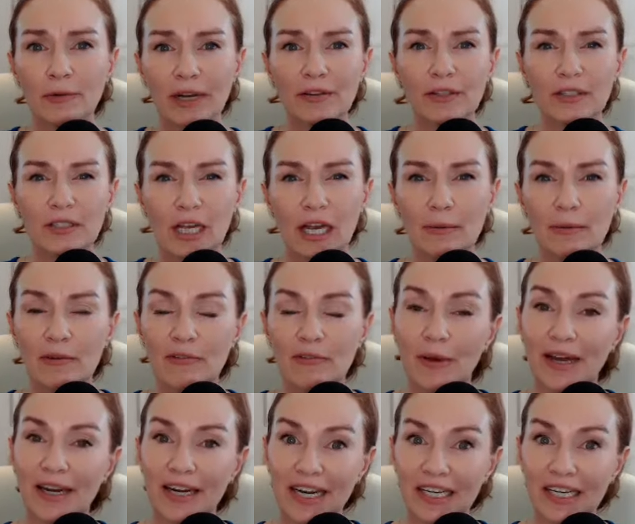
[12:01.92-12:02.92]
around the time of
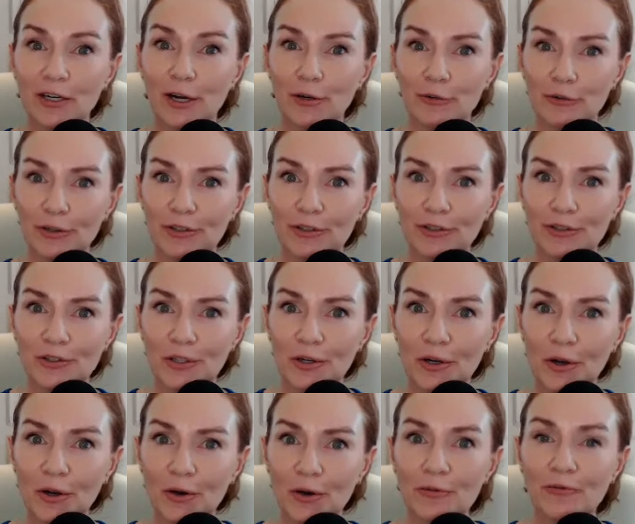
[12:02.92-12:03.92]
about 800 years
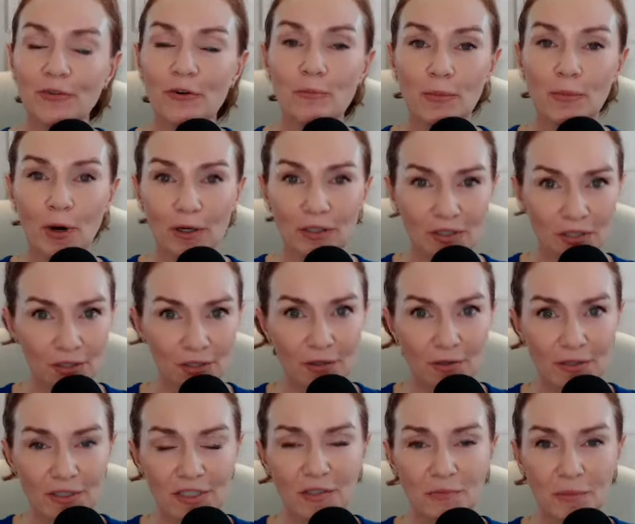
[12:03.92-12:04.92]
ago from
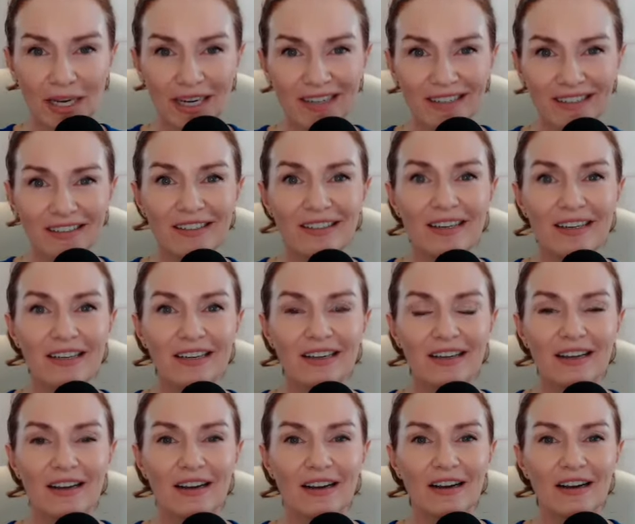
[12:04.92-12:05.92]
Barcelona, Spain.
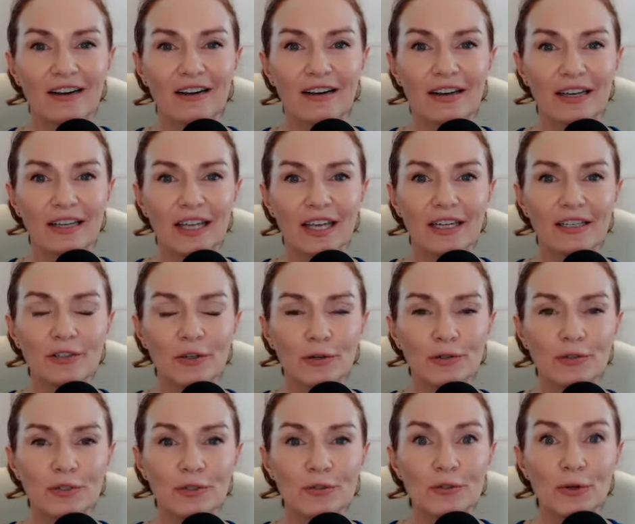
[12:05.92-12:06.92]
Again,
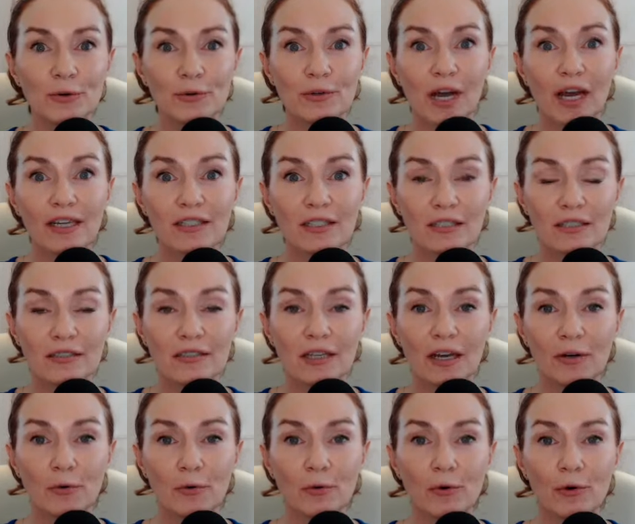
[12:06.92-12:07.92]
go to
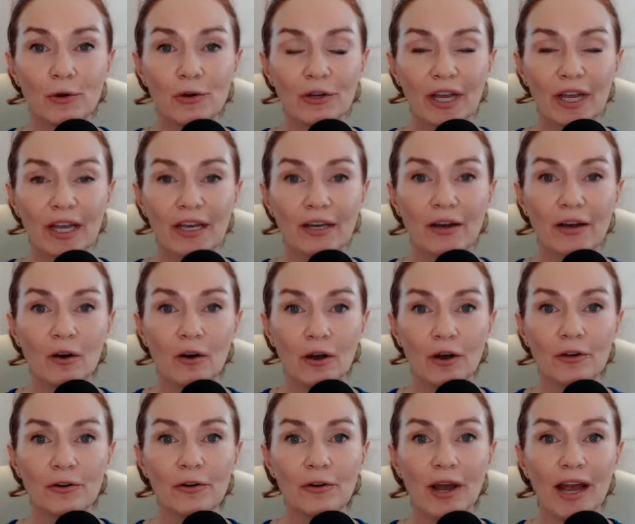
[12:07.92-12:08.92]
nonatus.org
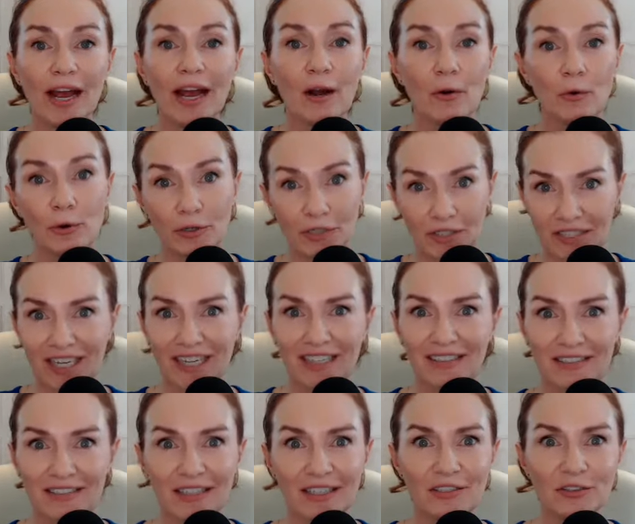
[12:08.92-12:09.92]
on our
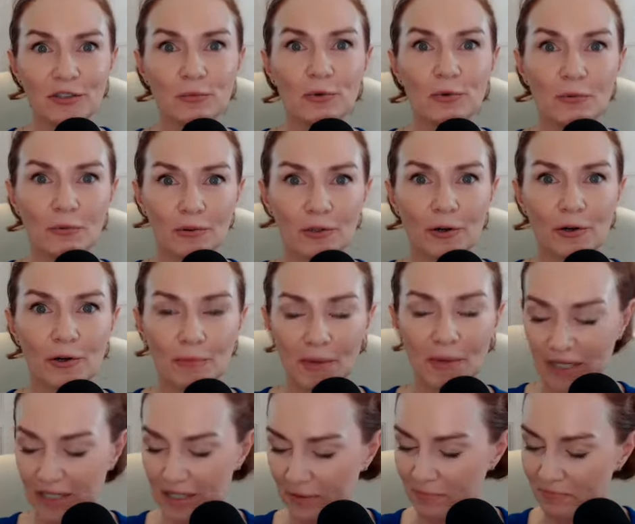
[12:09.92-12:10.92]
saint, and you will learn
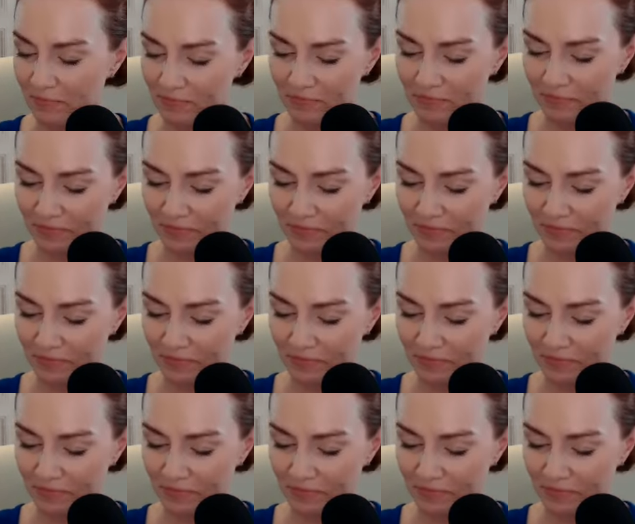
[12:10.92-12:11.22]
about him.